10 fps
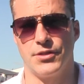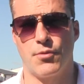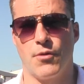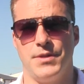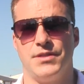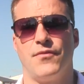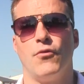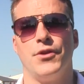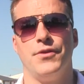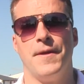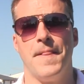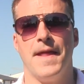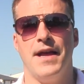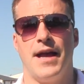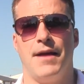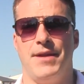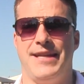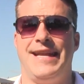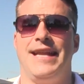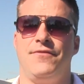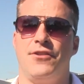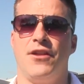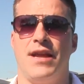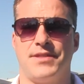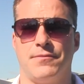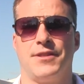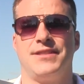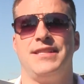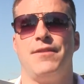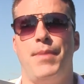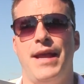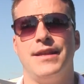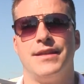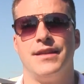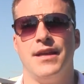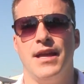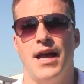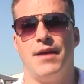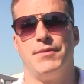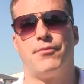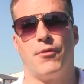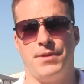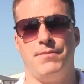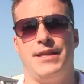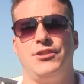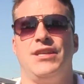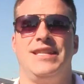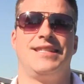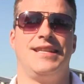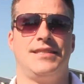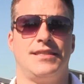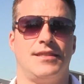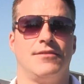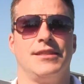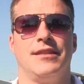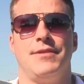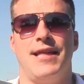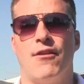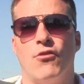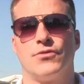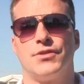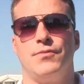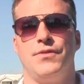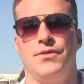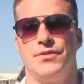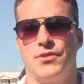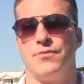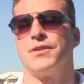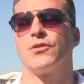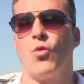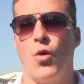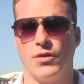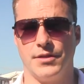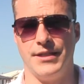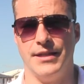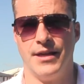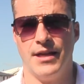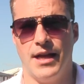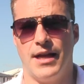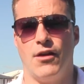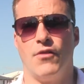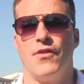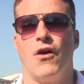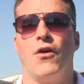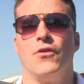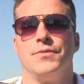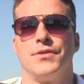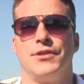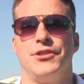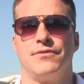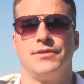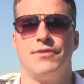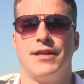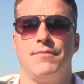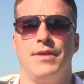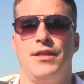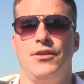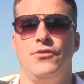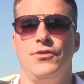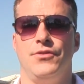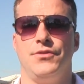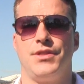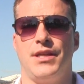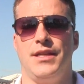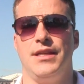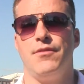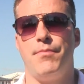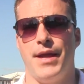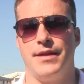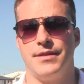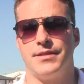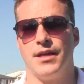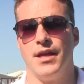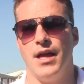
those properties for you. Again, if you don't have someone that's independent, your property manager isn't necessarily going to be that honest with you in terms of the quality of the home. So I generally recommend that you use an independent